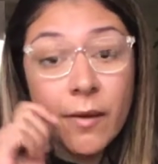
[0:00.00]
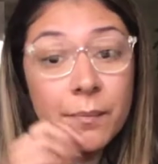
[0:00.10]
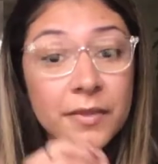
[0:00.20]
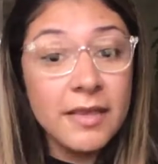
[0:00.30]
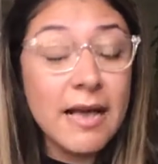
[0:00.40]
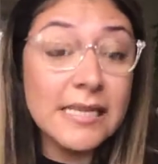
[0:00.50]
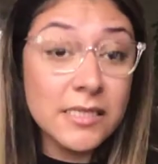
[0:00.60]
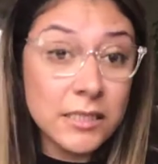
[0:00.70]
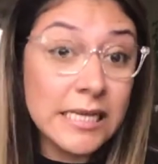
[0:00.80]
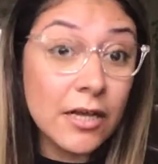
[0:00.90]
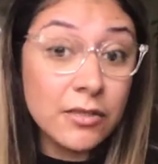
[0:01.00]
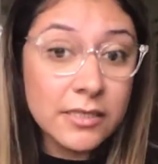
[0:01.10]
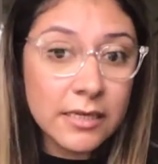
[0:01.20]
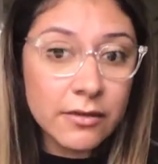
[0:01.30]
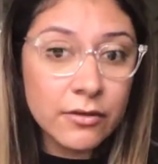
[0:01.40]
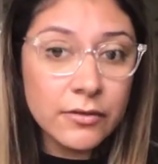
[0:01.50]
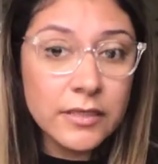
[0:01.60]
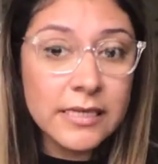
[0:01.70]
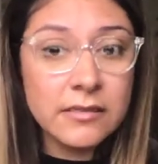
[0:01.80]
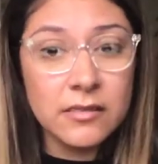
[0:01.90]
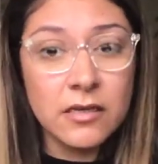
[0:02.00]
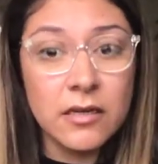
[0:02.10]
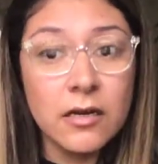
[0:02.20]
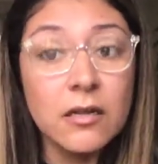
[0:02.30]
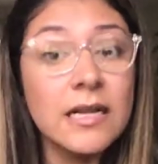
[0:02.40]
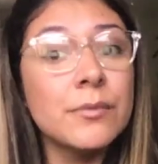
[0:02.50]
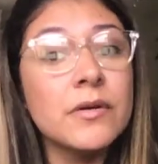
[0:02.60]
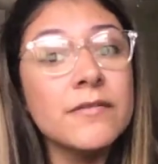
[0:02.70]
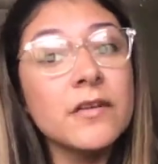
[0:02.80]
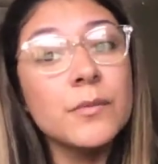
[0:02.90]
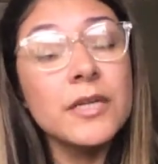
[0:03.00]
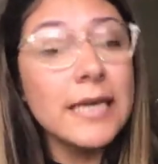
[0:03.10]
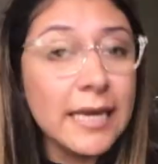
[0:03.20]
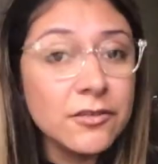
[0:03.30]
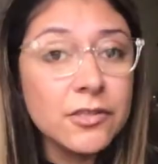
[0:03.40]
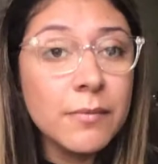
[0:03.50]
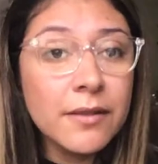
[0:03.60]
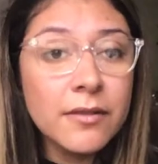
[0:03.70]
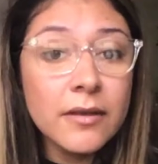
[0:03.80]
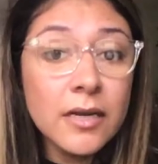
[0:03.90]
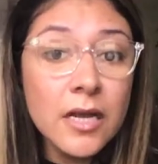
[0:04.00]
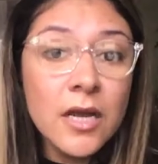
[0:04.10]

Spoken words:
The ask to tell skill is a collaborative communication method